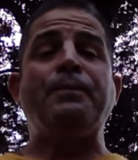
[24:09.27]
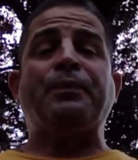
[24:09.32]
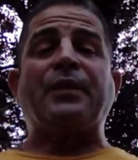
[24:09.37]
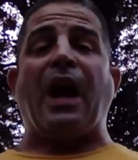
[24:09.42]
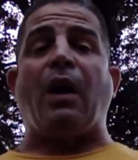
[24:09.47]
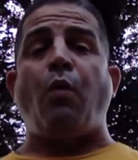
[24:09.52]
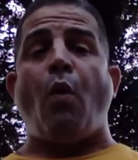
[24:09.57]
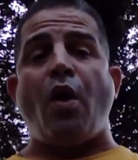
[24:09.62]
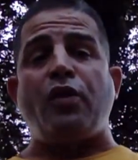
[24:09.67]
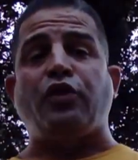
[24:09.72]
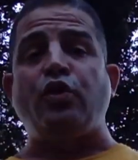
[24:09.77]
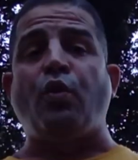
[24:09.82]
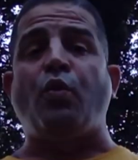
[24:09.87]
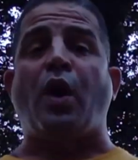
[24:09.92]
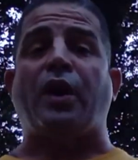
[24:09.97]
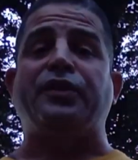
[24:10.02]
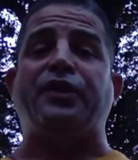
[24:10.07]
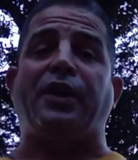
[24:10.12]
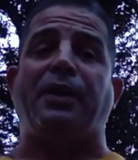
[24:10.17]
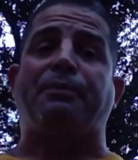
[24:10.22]
I want you
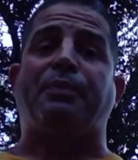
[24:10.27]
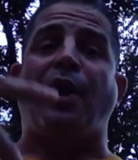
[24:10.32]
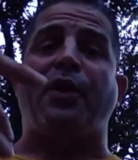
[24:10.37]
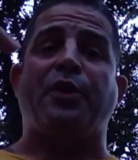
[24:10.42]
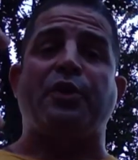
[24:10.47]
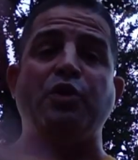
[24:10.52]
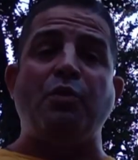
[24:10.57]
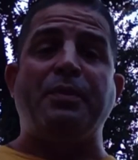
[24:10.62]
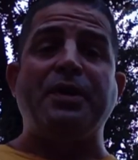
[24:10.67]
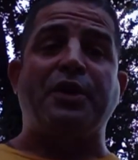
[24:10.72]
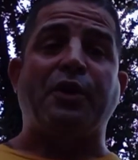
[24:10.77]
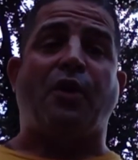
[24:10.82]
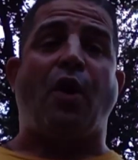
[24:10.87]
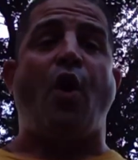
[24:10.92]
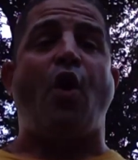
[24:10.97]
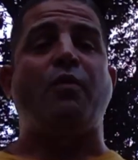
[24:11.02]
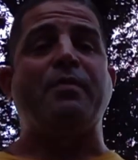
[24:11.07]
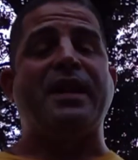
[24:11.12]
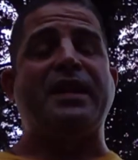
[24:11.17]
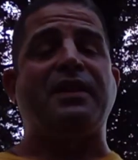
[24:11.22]
on there, brother. You be the
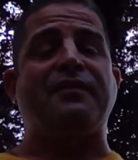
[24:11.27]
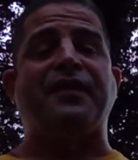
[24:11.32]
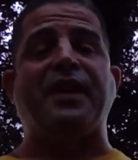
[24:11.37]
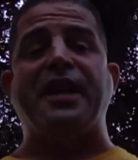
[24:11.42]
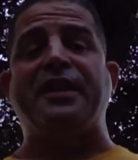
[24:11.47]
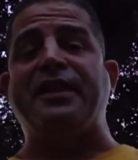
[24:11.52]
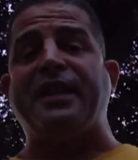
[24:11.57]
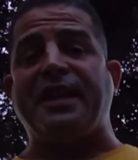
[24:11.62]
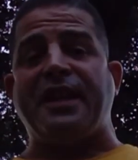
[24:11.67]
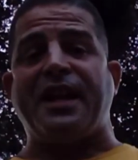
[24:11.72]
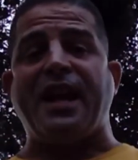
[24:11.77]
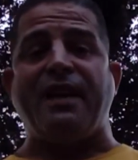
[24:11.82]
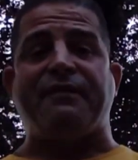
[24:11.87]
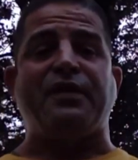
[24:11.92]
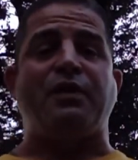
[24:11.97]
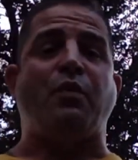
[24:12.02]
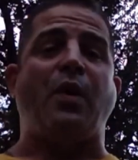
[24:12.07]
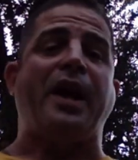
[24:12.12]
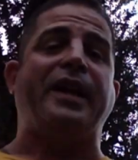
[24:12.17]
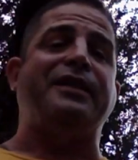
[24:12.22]
co-main event,
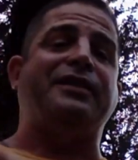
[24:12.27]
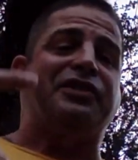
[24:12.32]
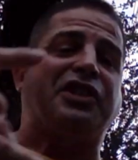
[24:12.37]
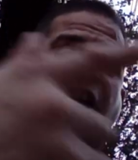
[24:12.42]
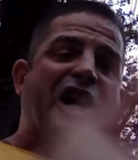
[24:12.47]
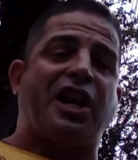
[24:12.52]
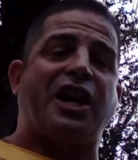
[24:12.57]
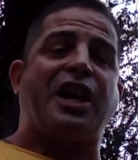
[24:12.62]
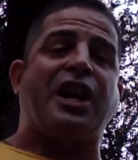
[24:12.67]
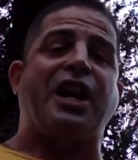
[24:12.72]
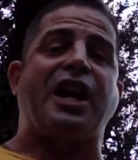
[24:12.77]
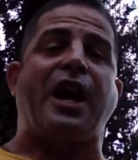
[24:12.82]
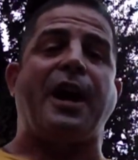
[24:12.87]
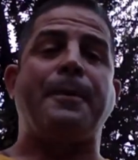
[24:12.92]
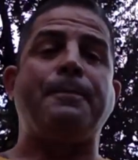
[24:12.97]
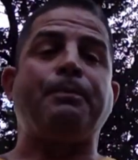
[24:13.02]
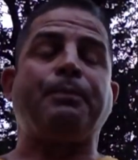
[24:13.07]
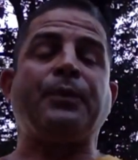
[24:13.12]
heavyweight, da-da-da-da.